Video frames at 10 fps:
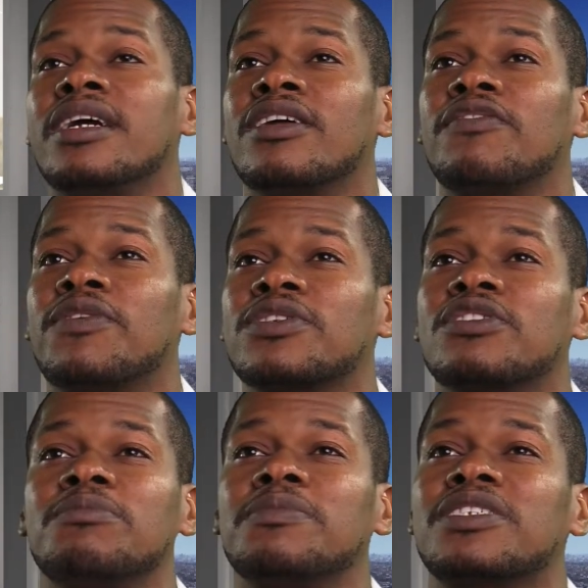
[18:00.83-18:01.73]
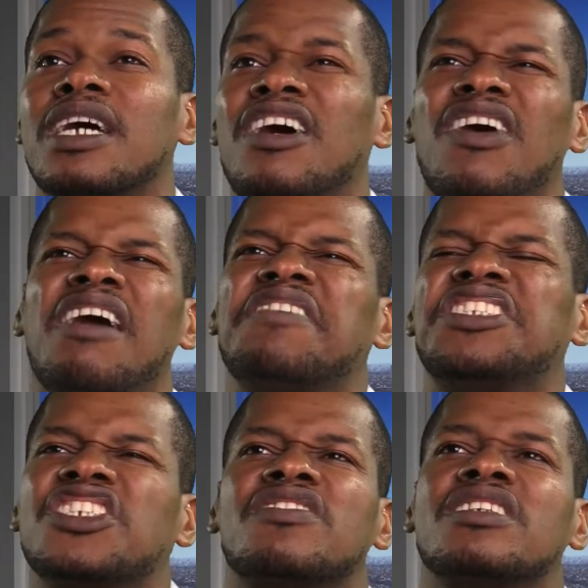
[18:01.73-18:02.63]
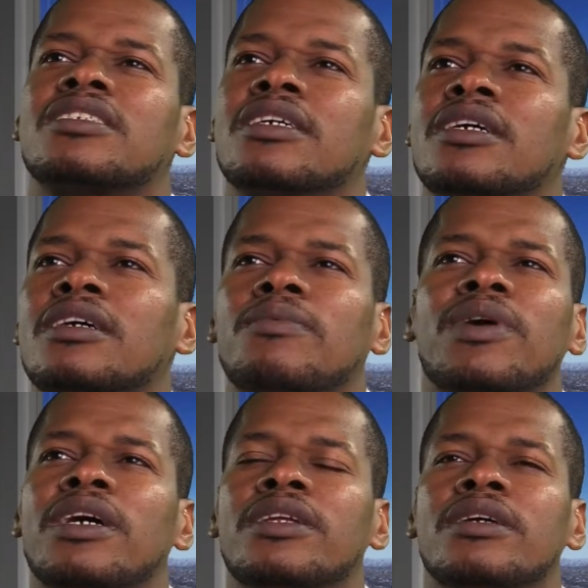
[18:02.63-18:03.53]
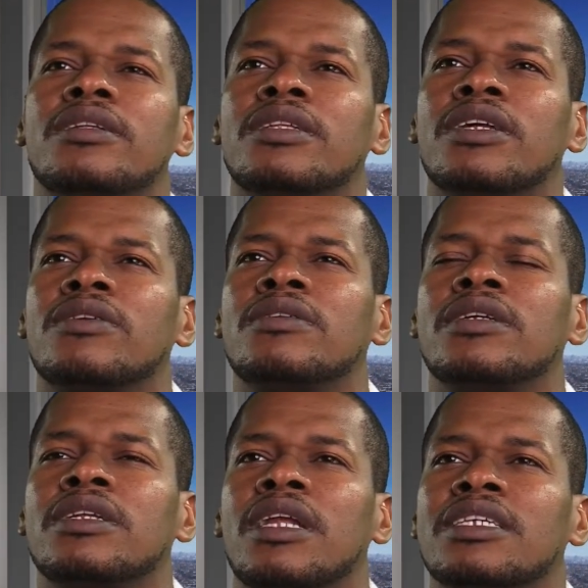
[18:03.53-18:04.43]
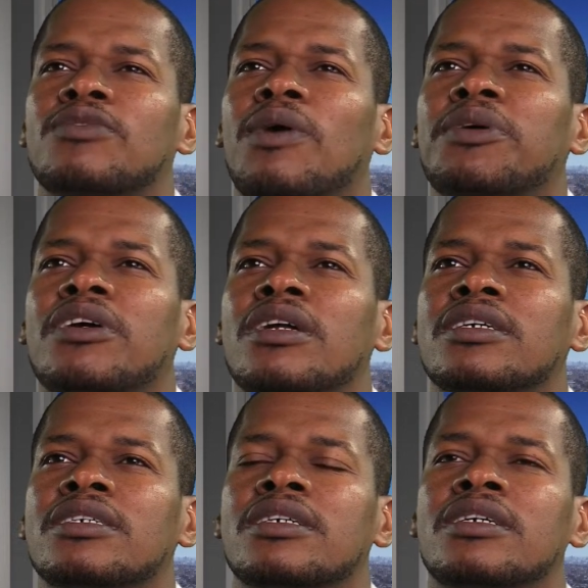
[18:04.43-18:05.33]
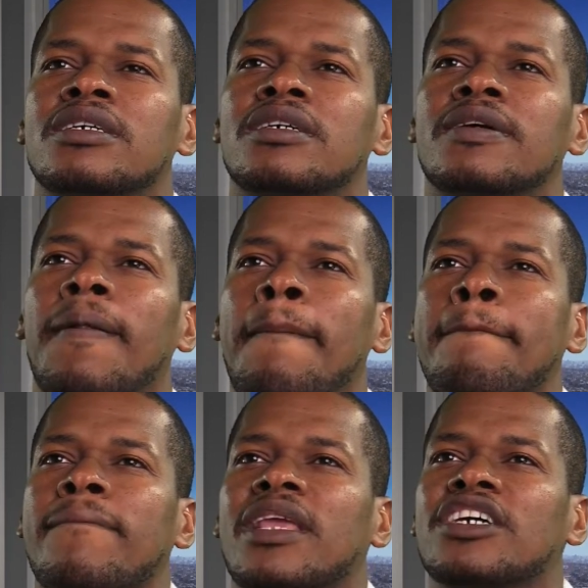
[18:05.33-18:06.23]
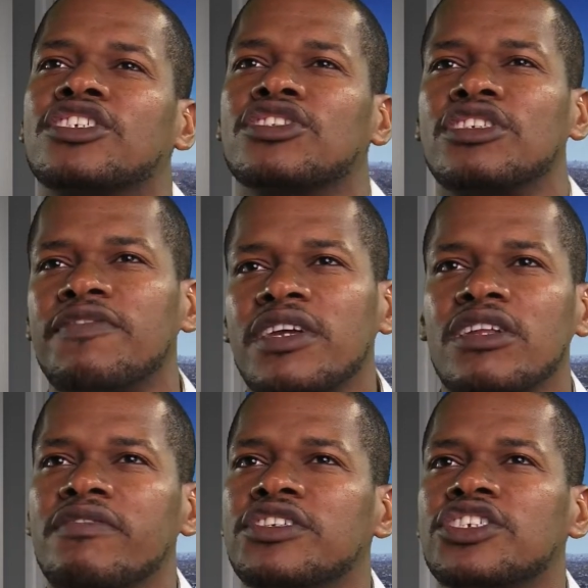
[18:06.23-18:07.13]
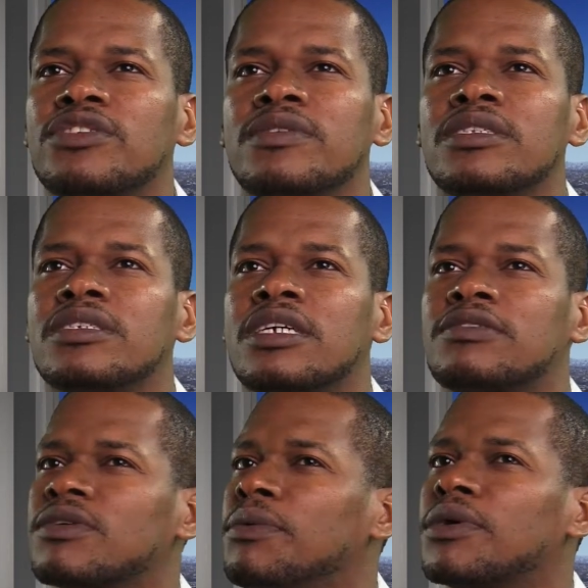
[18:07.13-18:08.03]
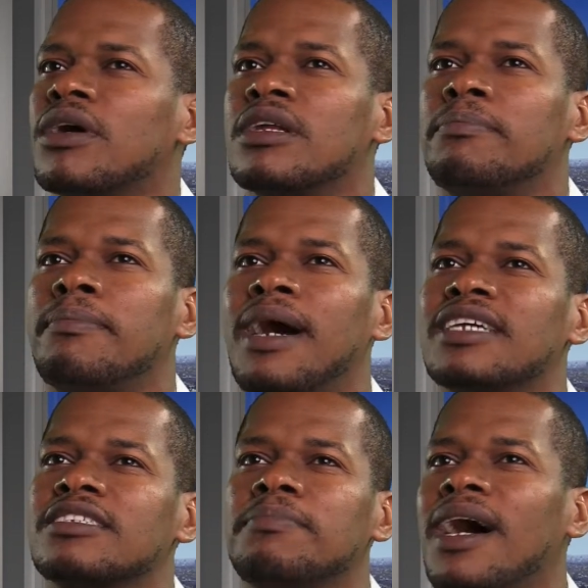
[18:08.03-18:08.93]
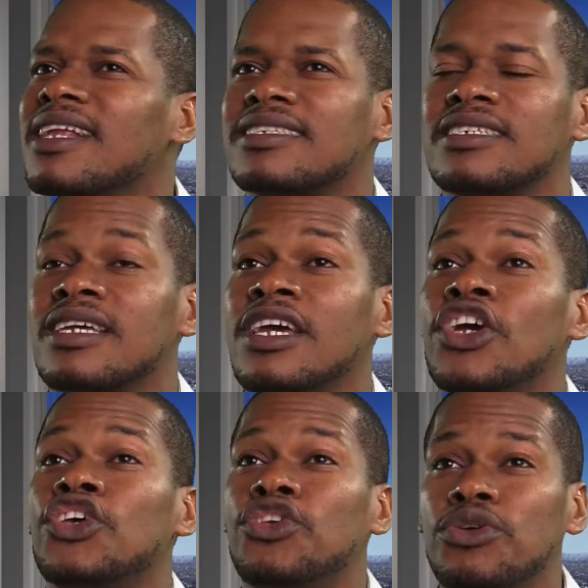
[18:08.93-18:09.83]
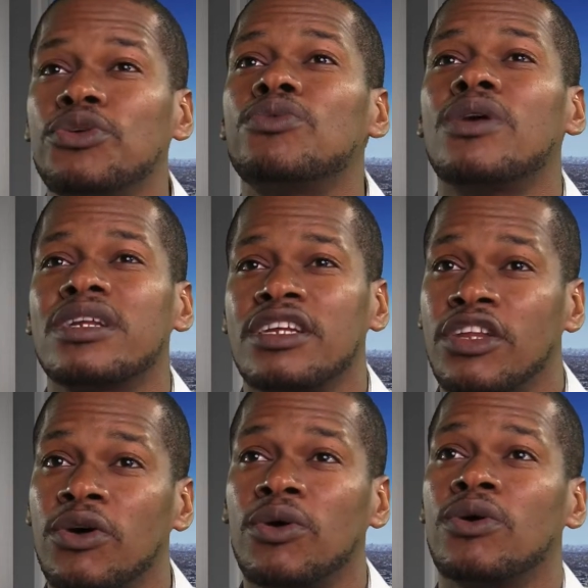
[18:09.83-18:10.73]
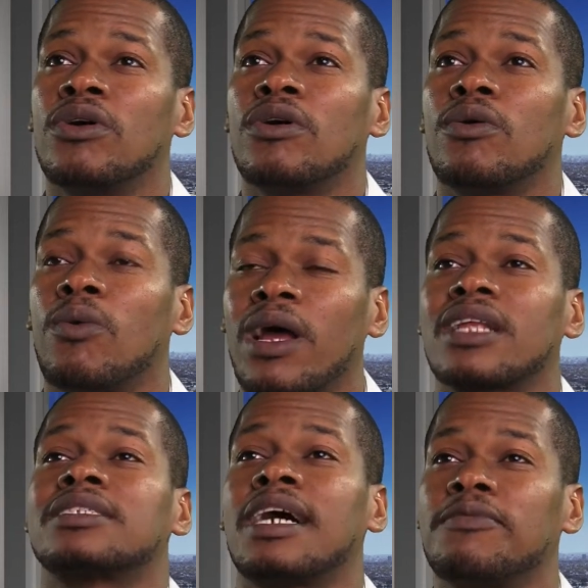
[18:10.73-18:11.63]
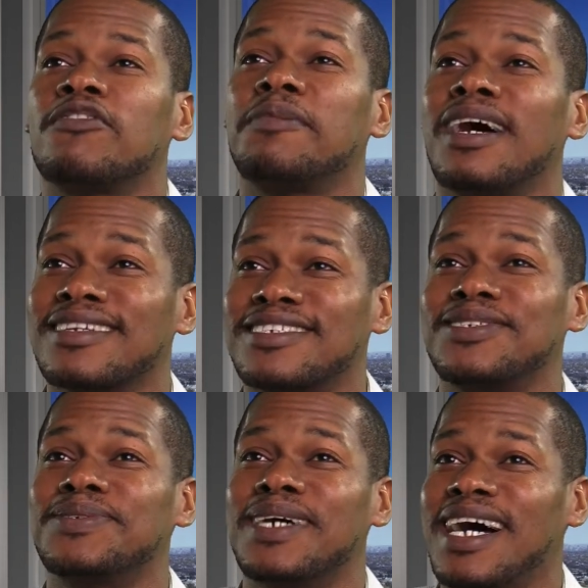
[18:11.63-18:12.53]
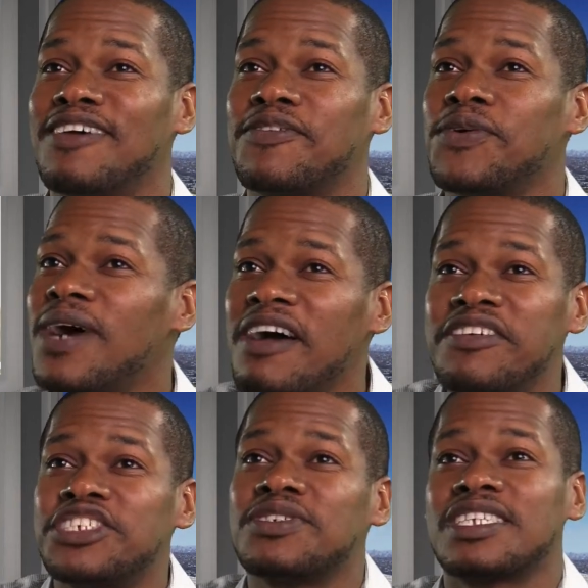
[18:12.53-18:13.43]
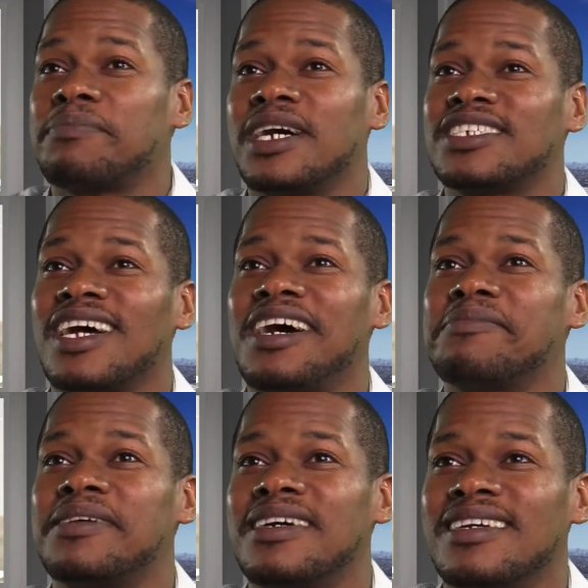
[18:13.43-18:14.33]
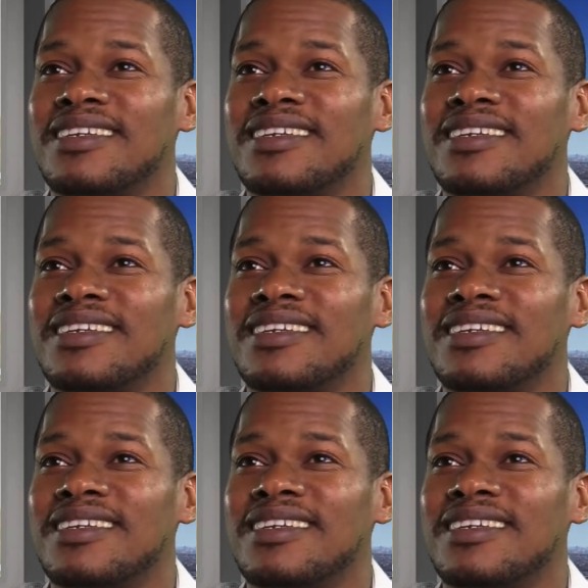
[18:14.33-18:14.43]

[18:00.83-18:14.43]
And of course, some people say, "Oh, I have insurance." Where they don't. There's what we call a certificate of insurance. There's what we call a master policy. You want to know what type of policy you have. Oh, I have insurance at my job.